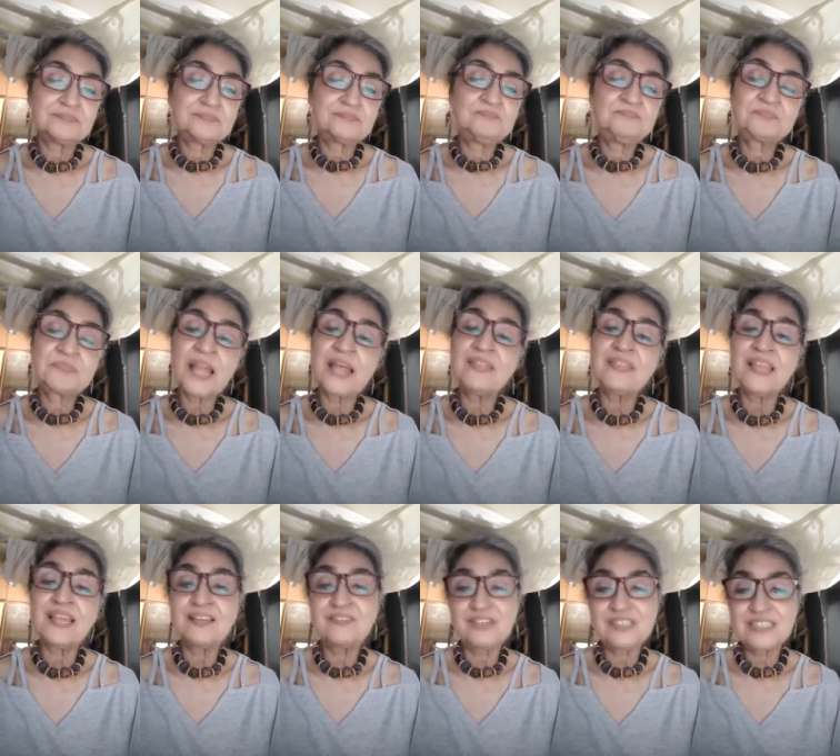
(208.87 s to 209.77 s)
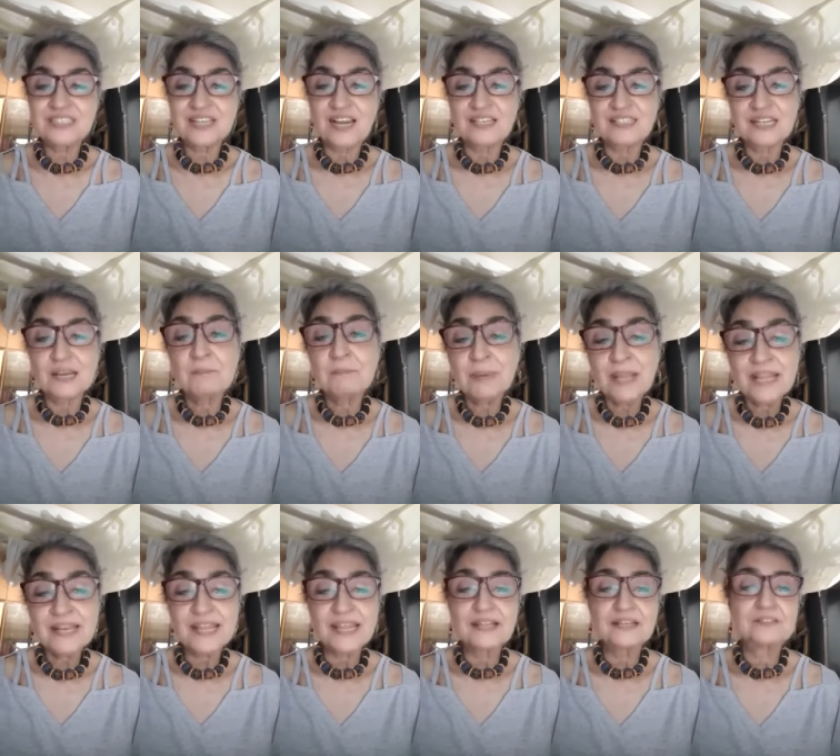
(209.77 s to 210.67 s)
and then we start
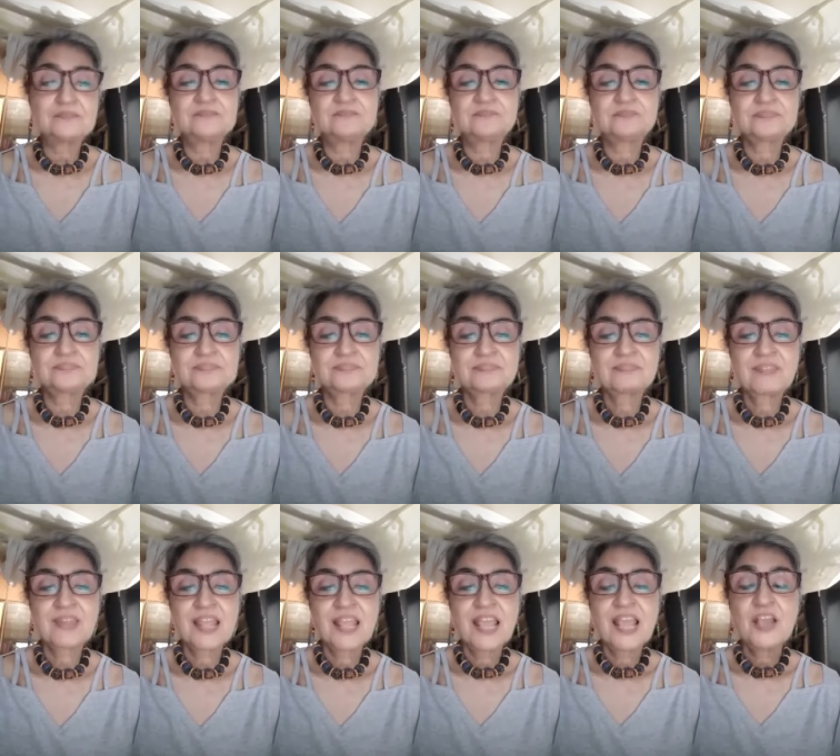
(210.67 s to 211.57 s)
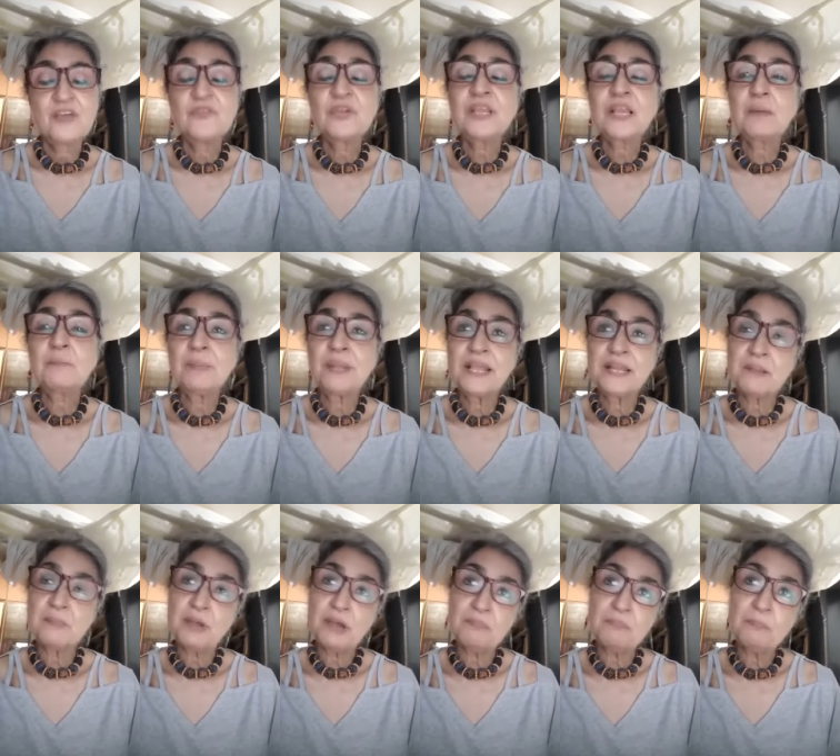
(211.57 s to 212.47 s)
complaining. We complain
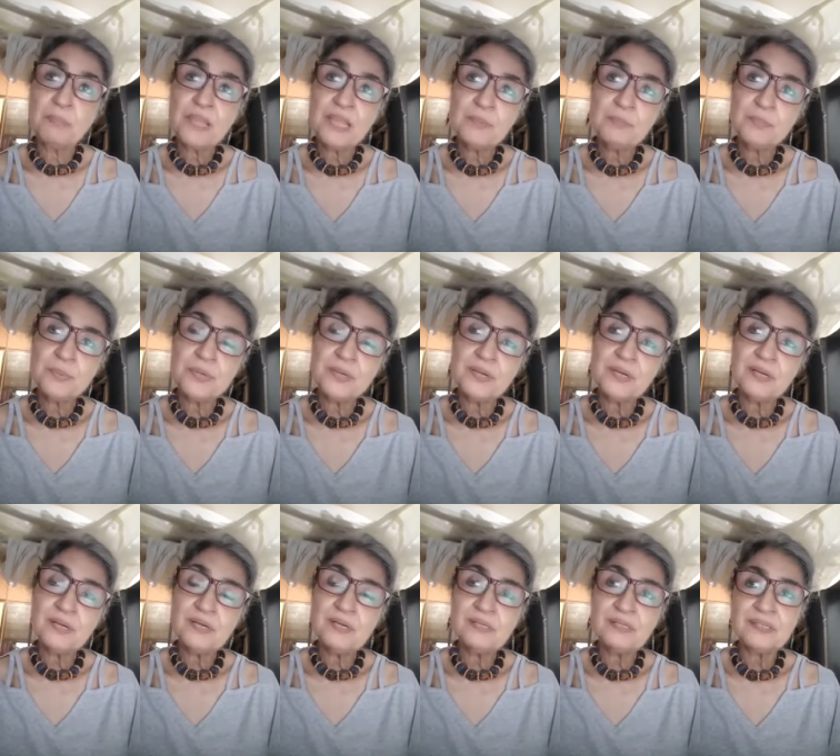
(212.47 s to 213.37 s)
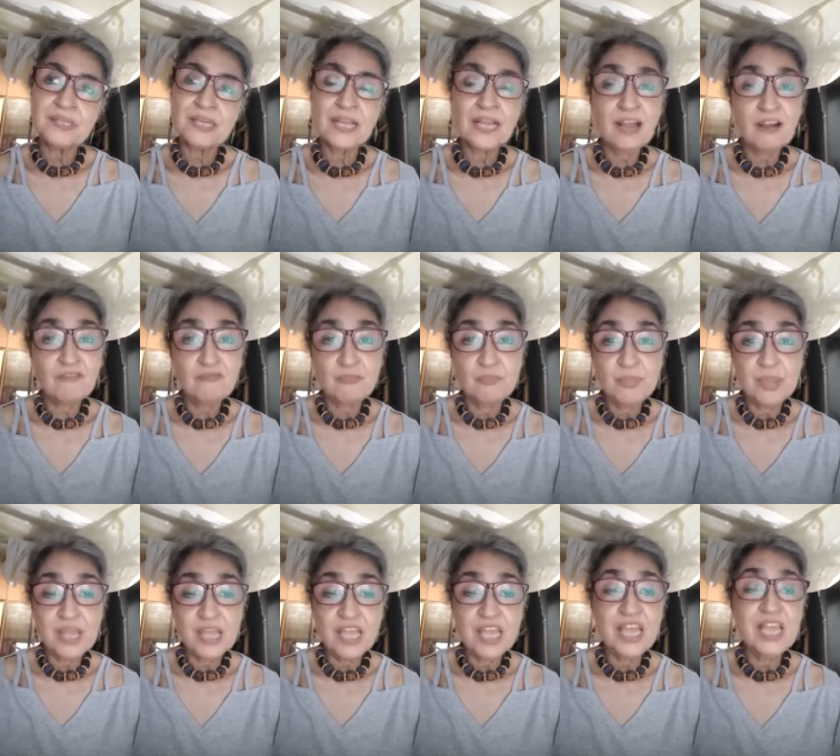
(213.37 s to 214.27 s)
about people, the
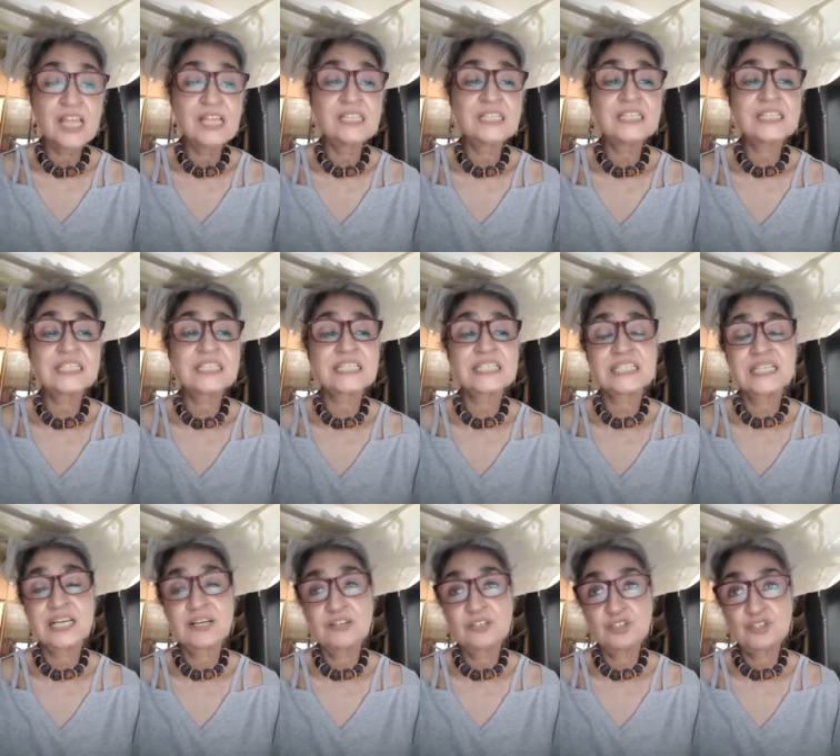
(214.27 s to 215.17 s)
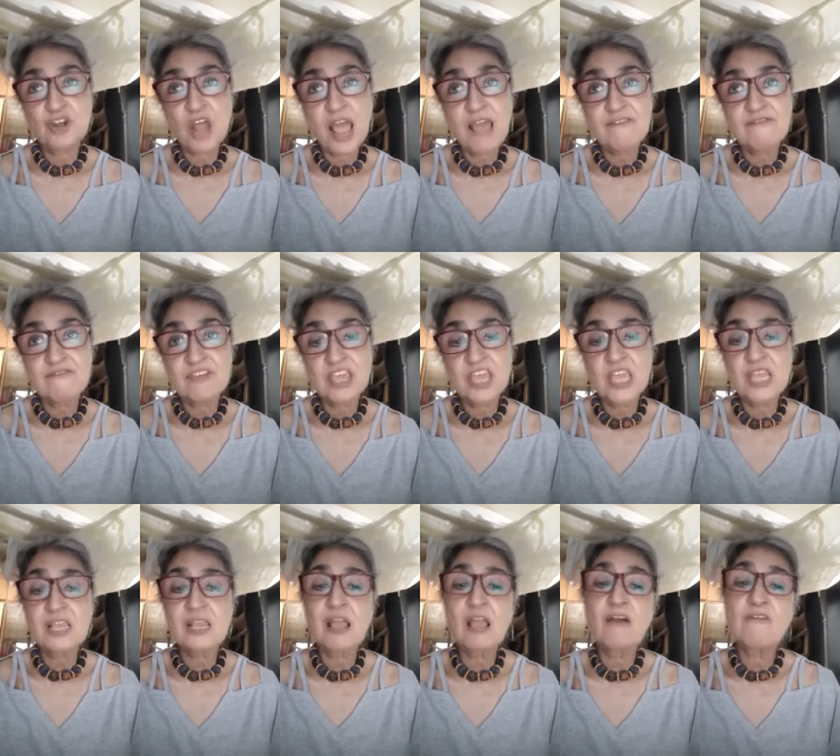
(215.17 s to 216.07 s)
government,
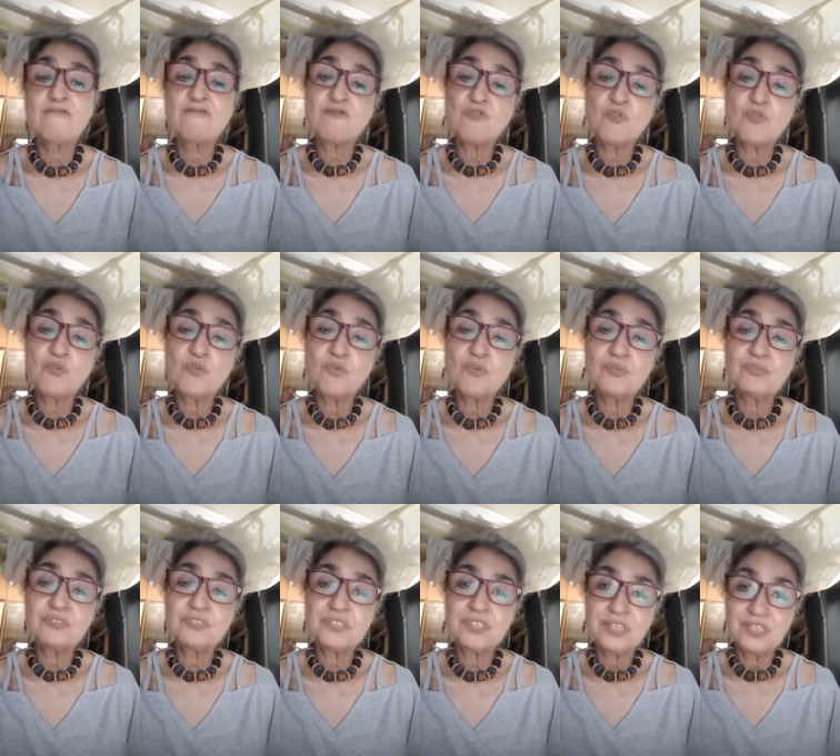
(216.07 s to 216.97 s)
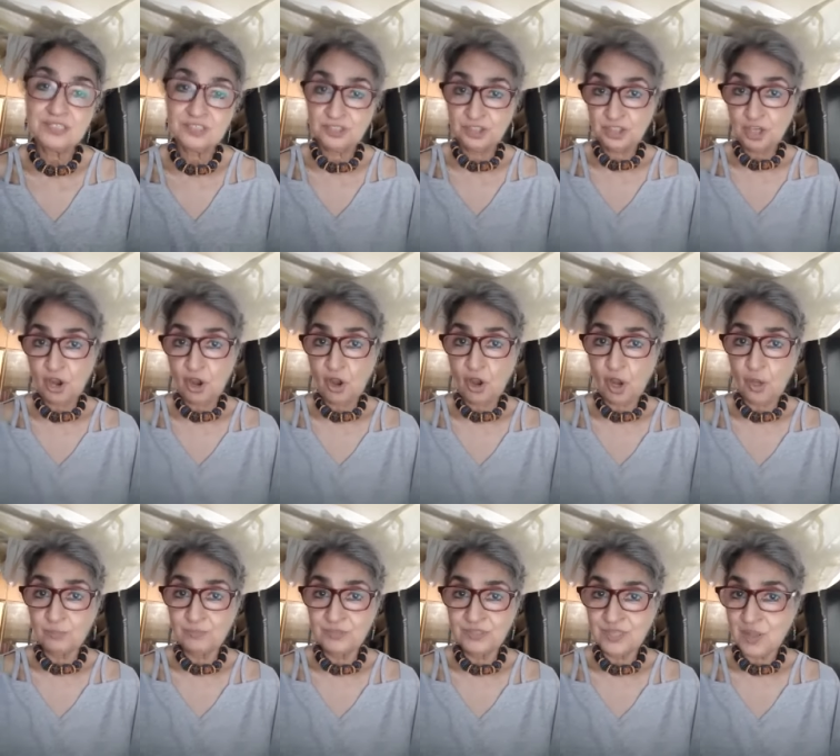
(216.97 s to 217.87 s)
traffic, food,
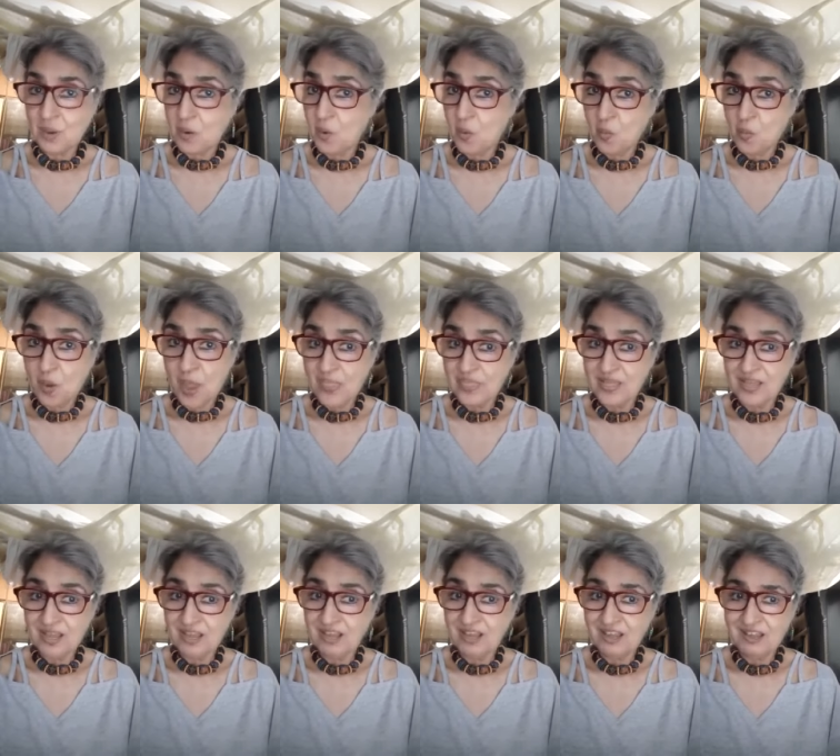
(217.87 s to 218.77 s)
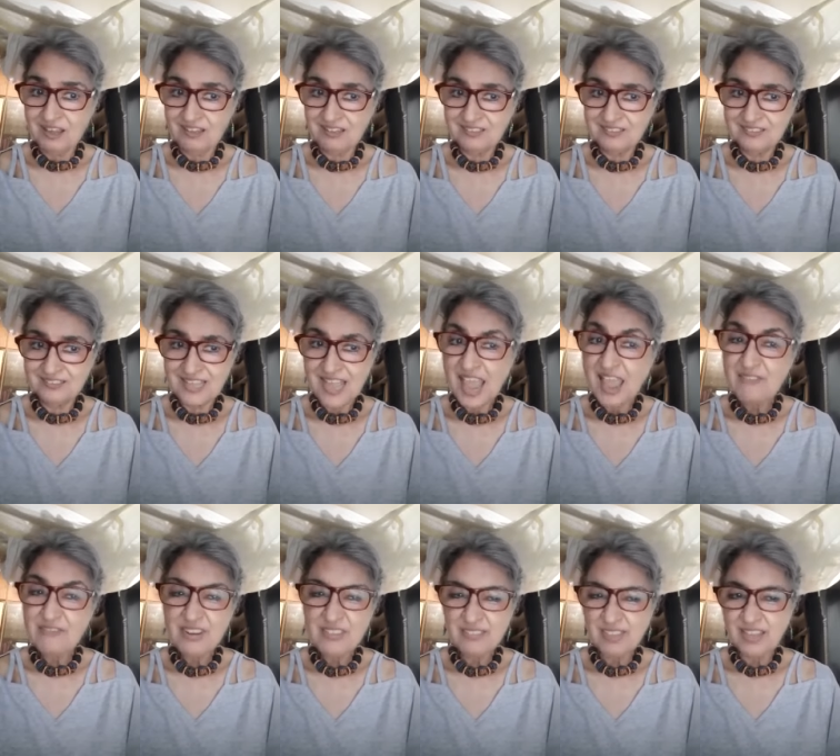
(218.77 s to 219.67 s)
jobs, weather,
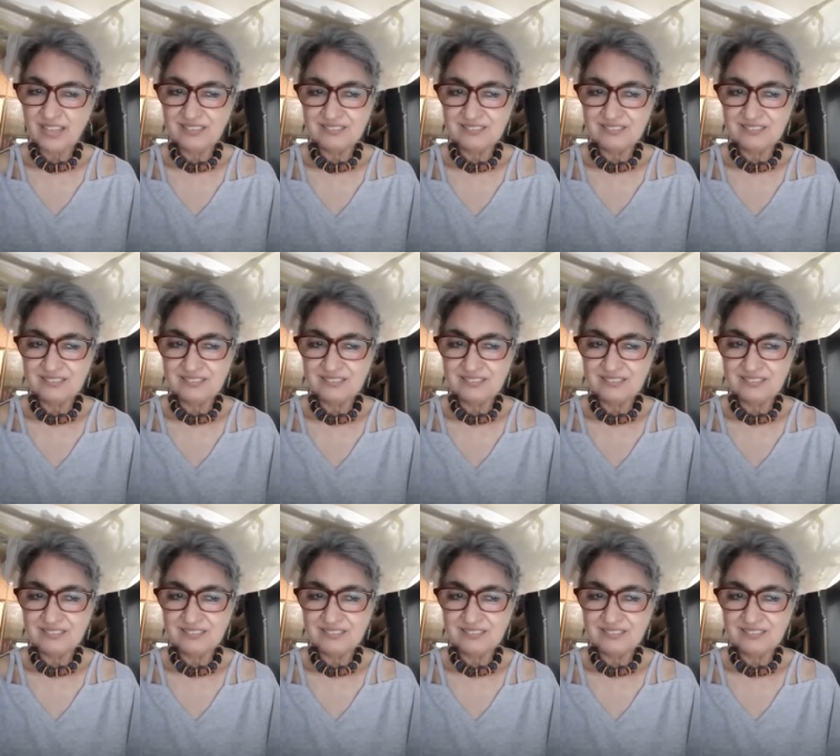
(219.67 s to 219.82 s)
everything.